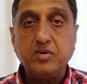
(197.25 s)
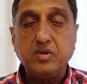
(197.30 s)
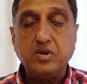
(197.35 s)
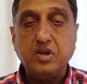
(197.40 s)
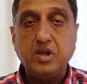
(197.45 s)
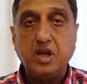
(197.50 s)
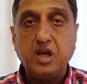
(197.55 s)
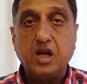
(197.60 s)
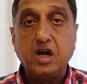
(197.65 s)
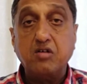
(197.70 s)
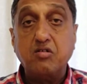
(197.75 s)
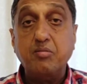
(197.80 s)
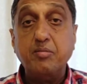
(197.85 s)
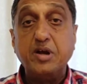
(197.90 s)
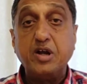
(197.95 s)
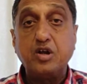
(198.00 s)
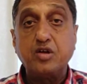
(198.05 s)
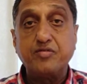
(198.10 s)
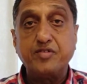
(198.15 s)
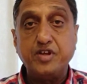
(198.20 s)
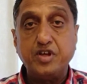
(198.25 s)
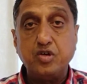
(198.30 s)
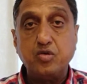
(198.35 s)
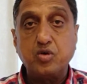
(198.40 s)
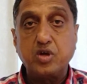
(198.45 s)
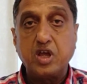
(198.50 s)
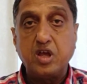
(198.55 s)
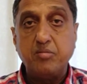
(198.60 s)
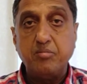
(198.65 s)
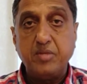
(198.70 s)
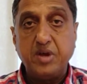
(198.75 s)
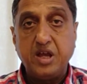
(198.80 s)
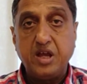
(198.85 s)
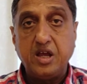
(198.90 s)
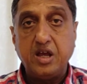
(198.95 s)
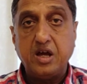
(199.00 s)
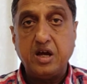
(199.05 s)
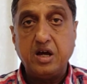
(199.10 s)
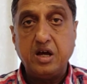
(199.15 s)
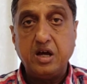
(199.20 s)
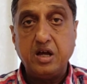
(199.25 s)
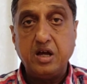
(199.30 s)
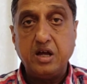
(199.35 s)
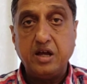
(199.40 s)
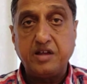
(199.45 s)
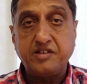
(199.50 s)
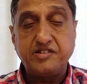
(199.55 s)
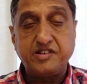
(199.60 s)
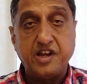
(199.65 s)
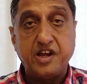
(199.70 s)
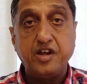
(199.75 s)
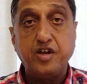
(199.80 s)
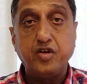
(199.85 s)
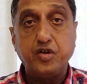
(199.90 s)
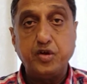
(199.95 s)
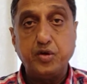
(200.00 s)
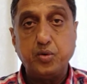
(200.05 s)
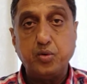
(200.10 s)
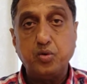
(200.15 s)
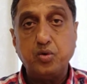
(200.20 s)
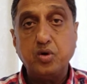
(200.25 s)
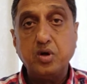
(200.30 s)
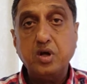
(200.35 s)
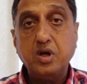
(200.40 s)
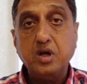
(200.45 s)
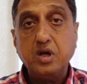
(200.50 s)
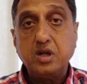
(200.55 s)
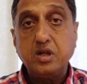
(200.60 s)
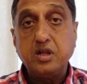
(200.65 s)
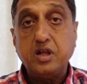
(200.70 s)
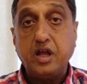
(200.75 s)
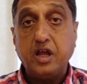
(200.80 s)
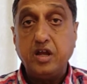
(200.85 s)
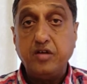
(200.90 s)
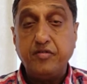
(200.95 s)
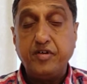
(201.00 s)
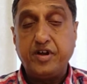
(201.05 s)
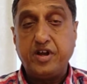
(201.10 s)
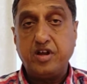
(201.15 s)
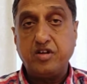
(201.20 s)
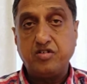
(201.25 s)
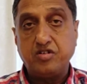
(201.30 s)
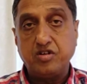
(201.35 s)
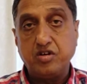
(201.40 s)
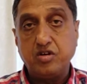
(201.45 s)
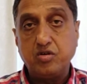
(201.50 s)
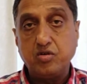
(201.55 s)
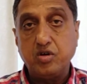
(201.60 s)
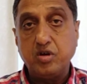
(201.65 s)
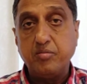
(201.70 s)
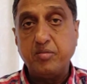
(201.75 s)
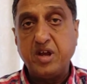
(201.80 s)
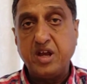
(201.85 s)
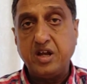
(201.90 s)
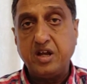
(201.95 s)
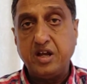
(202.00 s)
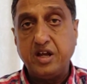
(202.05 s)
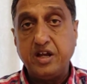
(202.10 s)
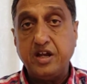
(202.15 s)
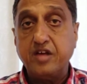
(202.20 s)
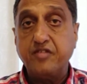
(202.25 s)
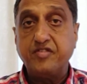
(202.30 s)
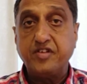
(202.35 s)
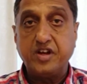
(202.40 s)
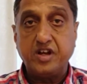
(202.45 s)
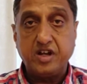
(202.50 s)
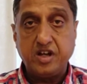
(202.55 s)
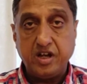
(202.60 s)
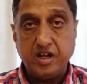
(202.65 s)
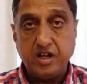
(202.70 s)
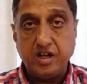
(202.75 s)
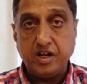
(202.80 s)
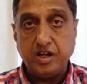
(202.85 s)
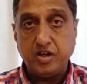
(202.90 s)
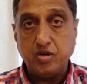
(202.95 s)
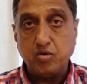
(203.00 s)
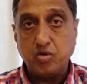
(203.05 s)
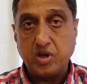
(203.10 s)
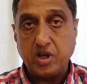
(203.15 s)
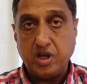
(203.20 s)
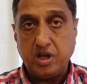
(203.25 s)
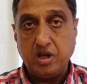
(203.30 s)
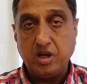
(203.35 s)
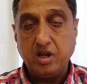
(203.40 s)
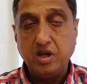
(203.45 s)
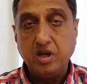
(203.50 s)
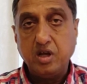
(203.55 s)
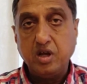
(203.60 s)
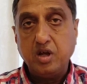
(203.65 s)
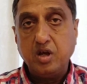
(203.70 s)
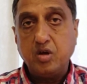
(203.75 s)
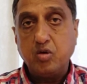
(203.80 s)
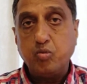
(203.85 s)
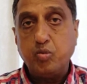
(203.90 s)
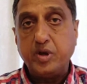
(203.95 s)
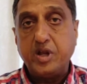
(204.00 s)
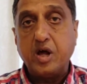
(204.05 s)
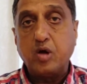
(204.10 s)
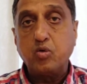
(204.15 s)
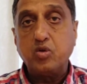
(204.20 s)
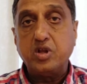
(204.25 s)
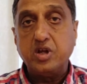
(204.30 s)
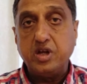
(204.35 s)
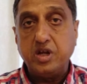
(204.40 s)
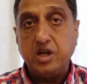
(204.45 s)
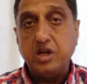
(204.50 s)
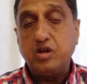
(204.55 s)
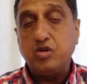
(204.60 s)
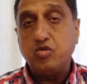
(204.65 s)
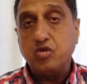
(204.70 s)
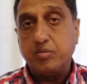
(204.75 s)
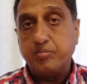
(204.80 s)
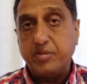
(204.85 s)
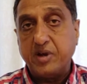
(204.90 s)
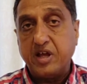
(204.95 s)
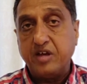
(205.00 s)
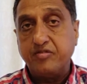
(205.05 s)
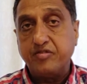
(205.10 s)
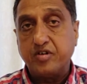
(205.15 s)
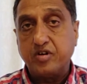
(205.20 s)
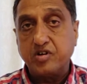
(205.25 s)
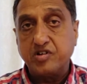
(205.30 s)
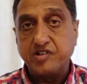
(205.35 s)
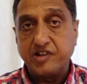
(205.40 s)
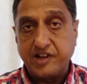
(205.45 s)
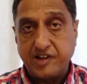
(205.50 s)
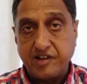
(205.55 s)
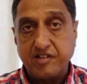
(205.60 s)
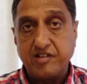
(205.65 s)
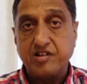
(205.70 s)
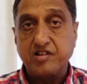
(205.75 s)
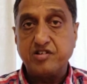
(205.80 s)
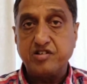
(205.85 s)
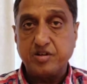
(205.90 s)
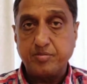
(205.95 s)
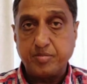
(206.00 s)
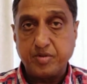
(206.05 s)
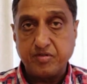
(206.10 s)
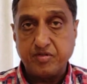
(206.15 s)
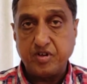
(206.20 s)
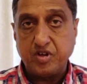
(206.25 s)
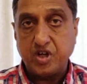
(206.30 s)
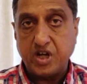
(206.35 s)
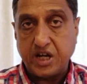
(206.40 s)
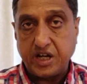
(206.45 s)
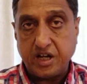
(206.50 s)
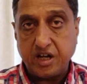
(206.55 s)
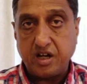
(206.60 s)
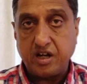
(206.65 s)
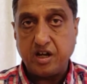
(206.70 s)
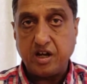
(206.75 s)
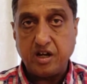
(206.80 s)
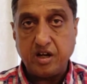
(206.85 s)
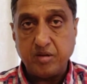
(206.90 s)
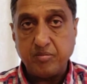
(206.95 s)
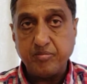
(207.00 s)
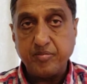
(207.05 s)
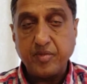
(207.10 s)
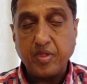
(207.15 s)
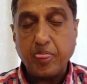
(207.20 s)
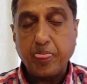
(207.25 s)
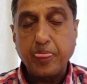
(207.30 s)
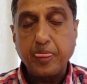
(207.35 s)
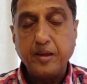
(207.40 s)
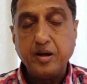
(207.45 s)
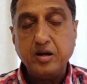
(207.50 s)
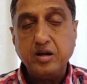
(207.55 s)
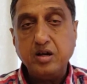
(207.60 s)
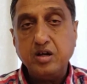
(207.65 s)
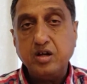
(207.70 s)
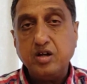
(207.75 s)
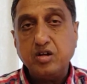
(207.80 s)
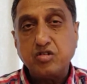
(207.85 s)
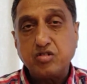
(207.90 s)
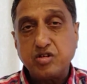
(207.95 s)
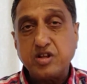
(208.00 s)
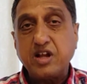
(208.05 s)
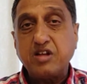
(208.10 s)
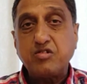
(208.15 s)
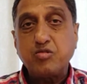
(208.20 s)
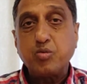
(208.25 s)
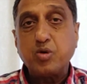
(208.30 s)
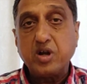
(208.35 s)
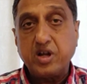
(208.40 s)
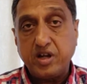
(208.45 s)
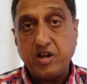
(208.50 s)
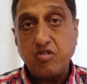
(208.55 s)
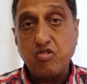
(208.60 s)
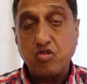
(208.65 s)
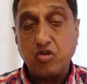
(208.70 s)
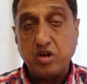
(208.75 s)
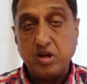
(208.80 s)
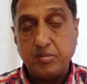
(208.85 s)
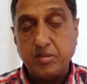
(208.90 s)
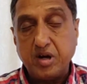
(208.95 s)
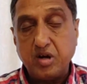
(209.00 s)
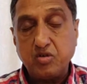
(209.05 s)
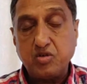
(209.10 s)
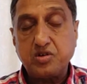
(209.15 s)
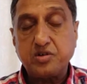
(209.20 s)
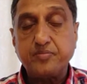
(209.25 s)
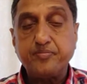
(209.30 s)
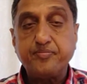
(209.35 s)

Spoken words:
the government of the UK may extend to you the invitation to remain indefinitely in the UK without the need to apply for citizenship of the United Kingdom. So that's what it is all about.